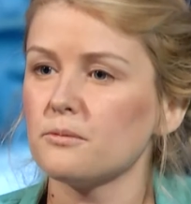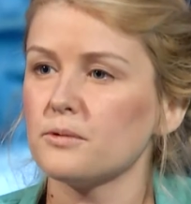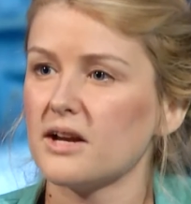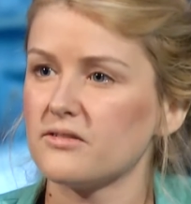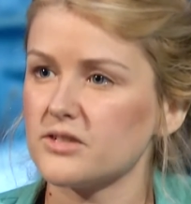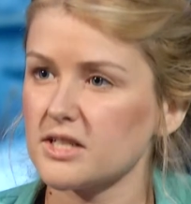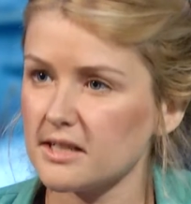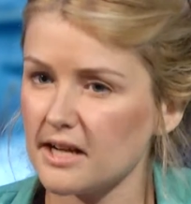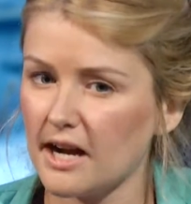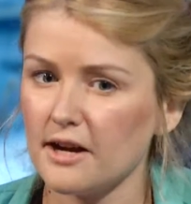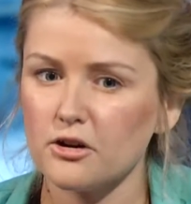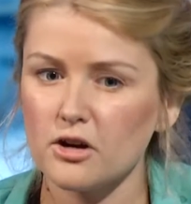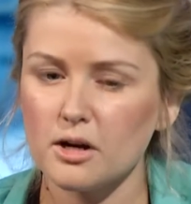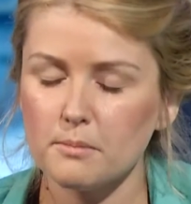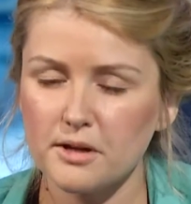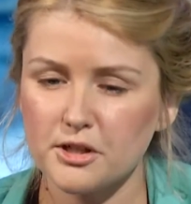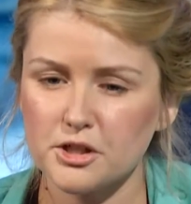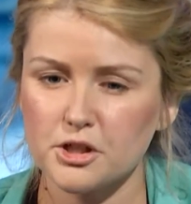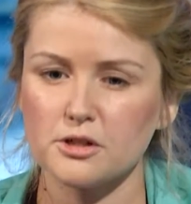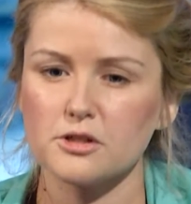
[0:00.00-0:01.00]
We have to cut our
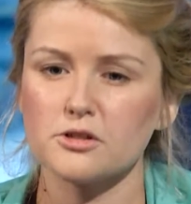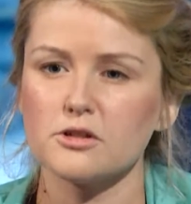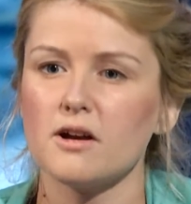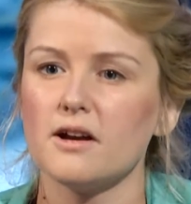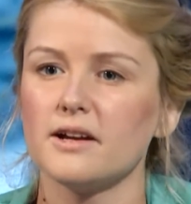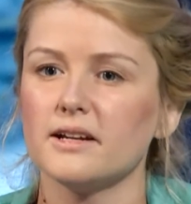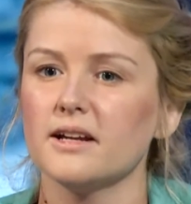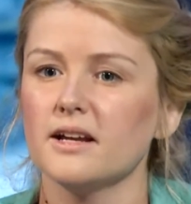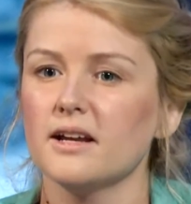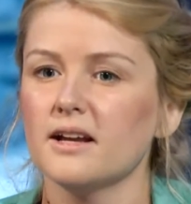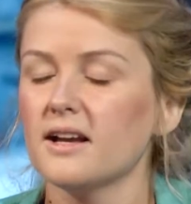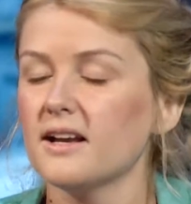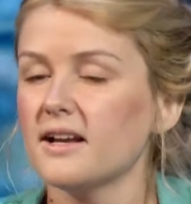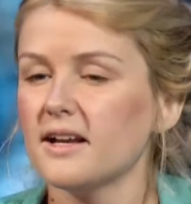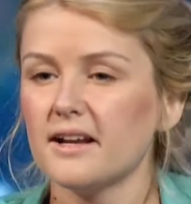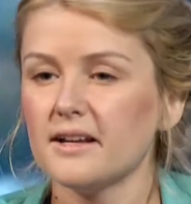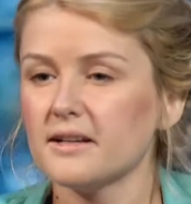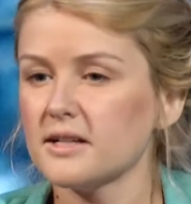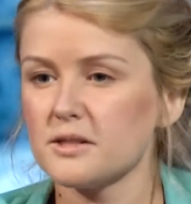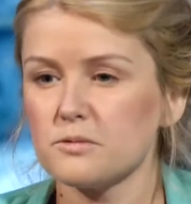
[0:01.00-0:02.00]
emissions on.
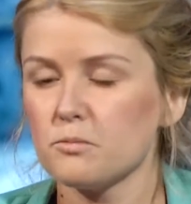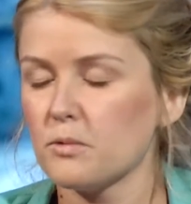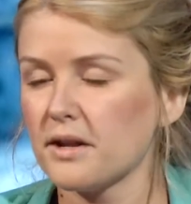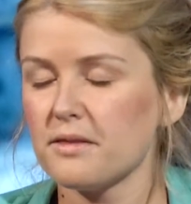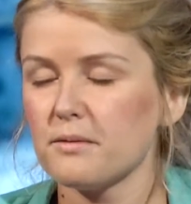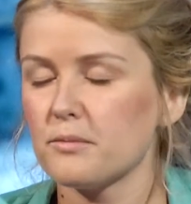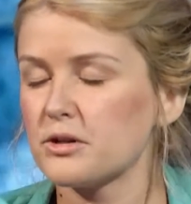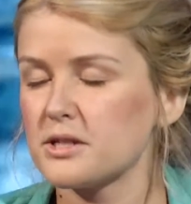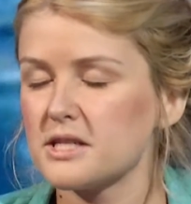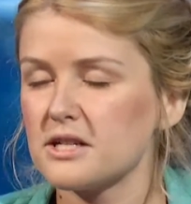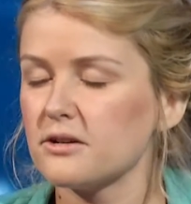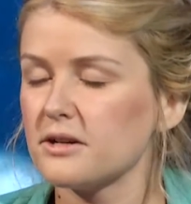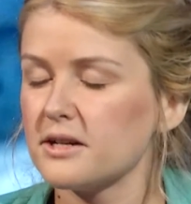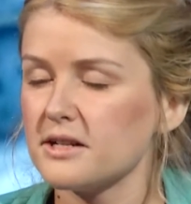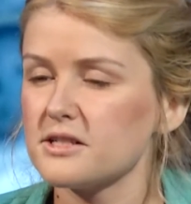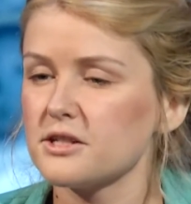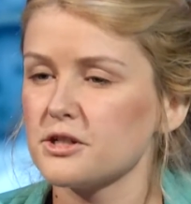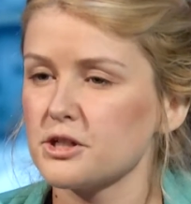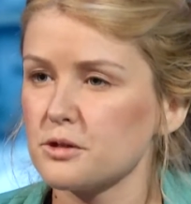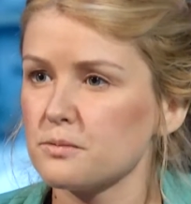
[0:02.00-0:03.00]
It is one of the most
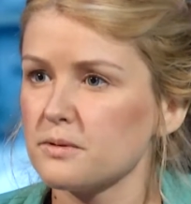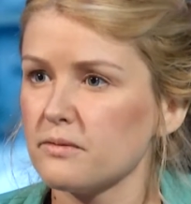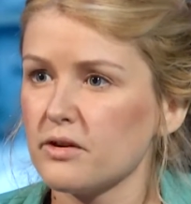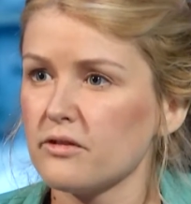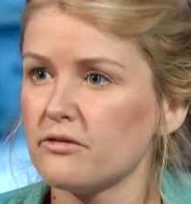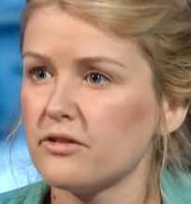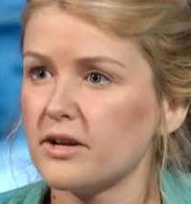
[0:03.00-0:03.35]
serious issues we've ever faced.